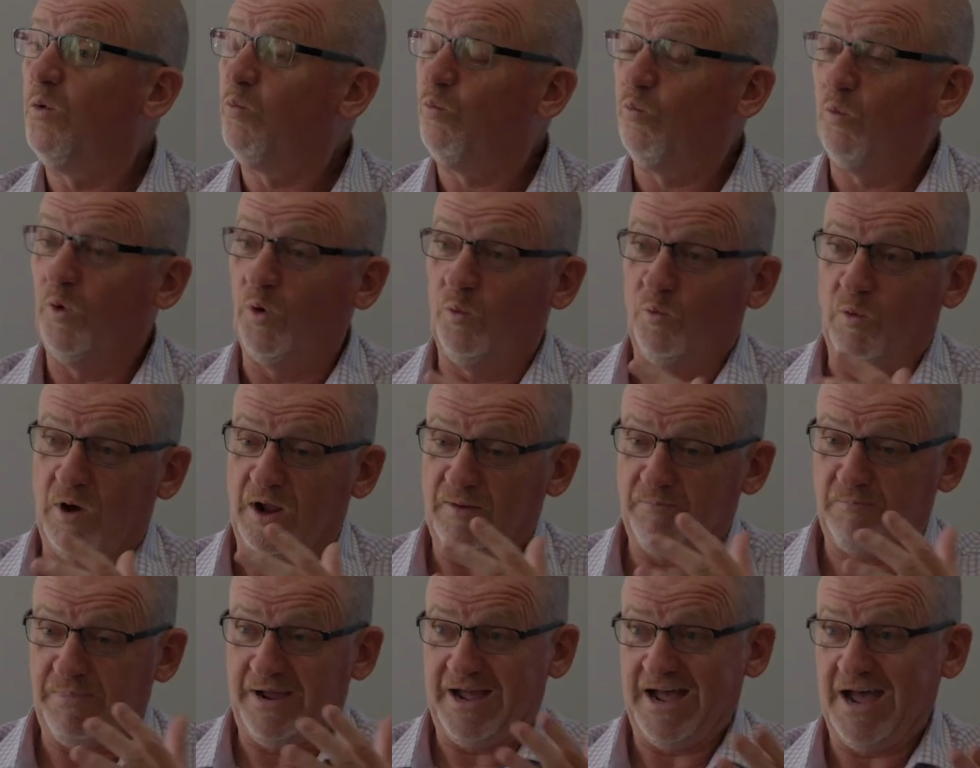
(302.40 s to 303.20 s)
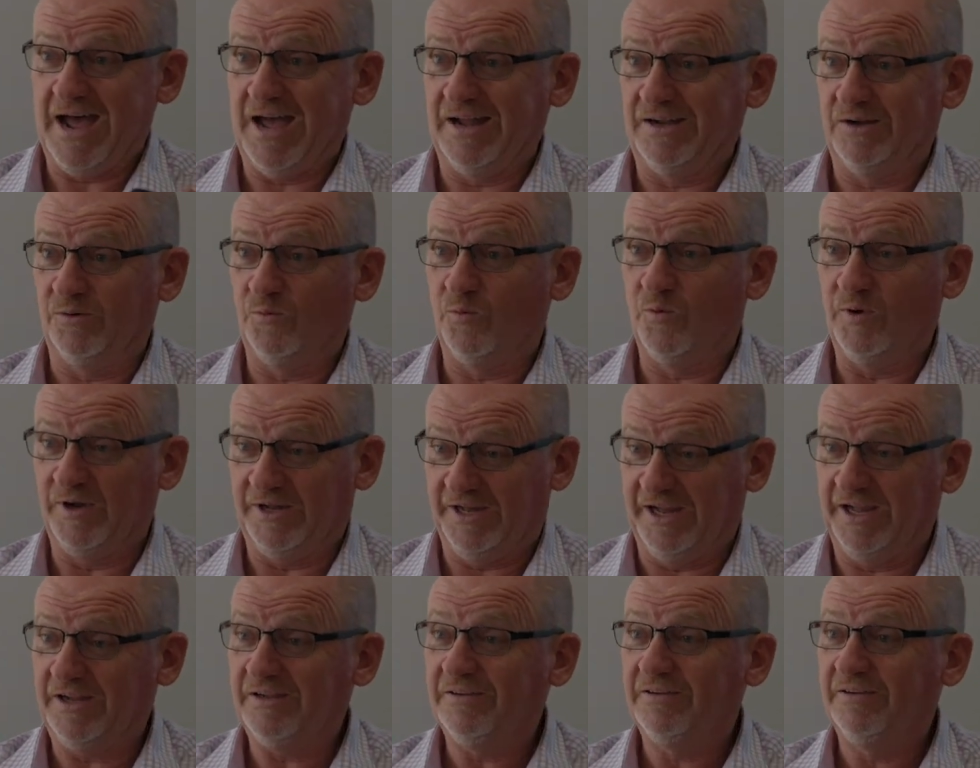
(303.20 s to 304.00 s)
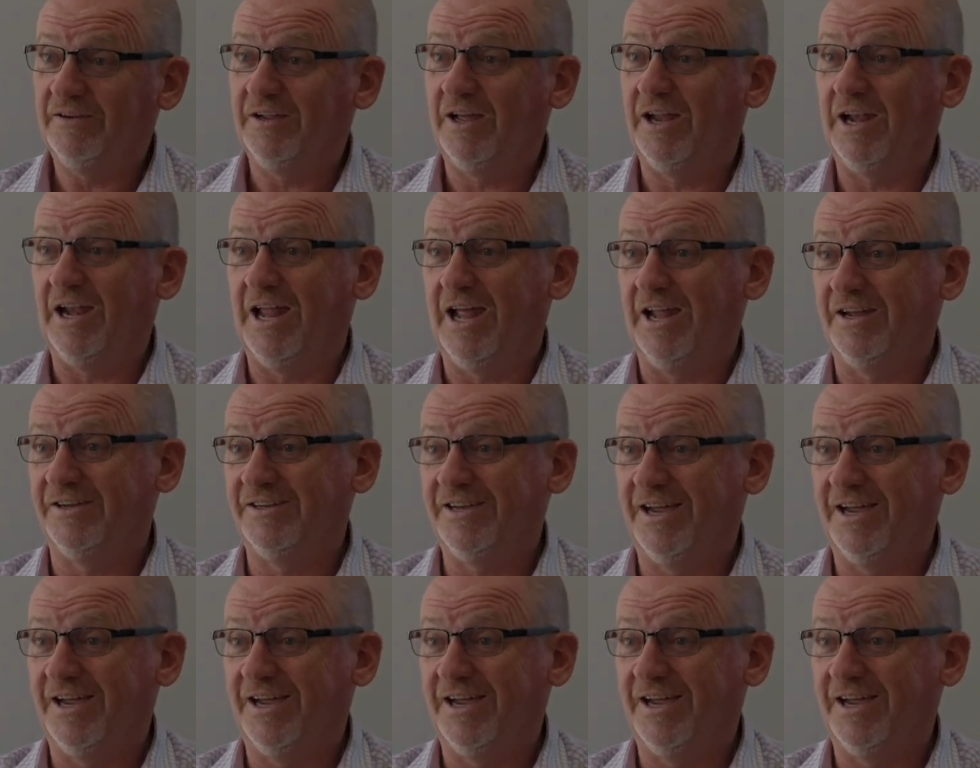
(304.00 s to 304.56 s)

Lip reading: where one partner will get a land